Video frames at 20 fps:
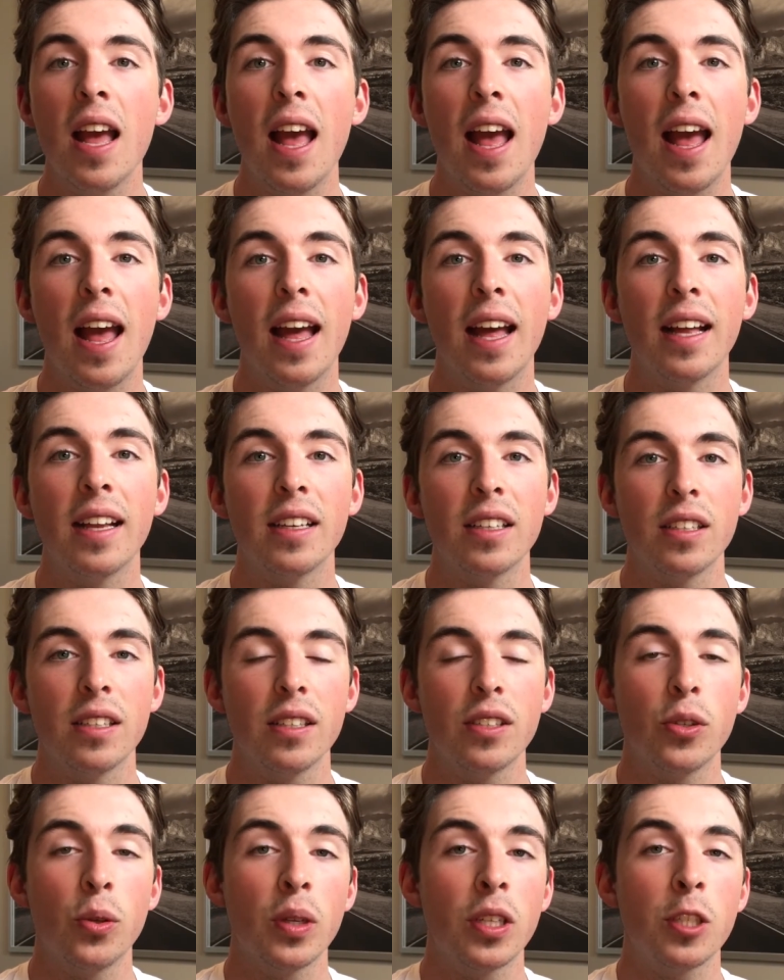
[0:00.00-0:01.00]
and
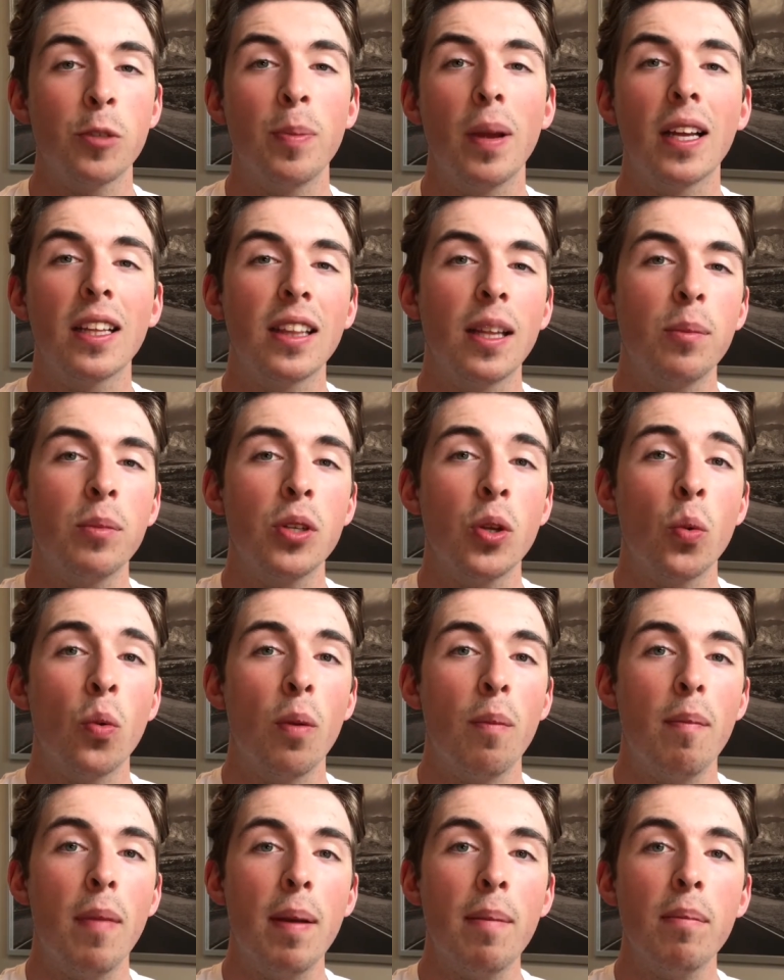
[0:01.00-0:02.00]
to expect them to
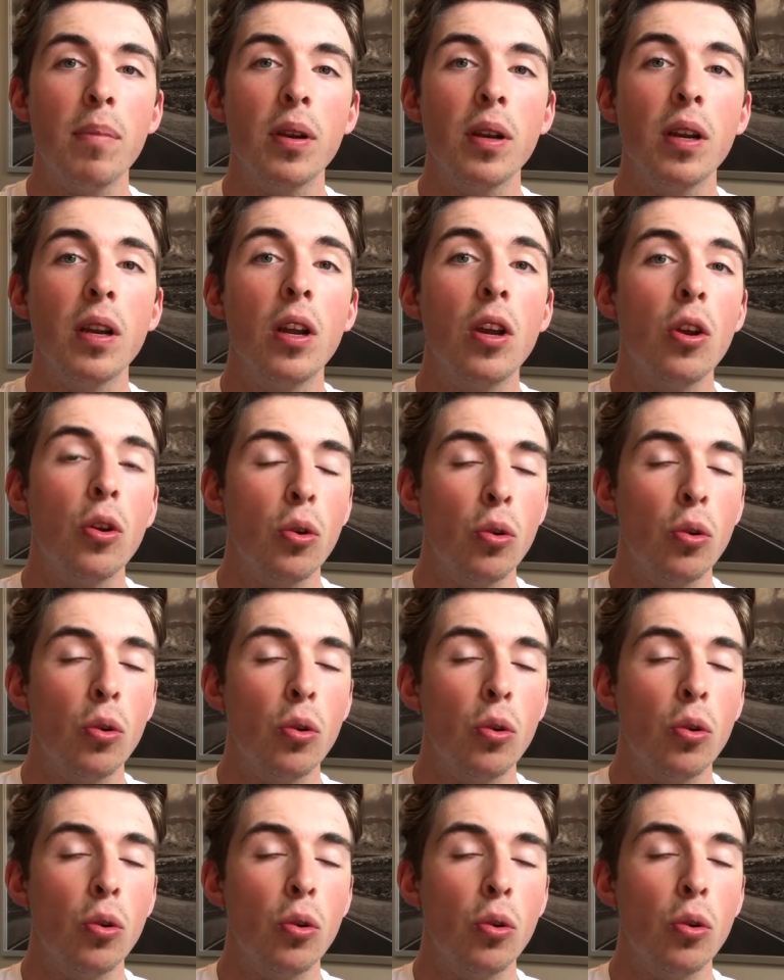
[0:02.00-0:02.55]
remember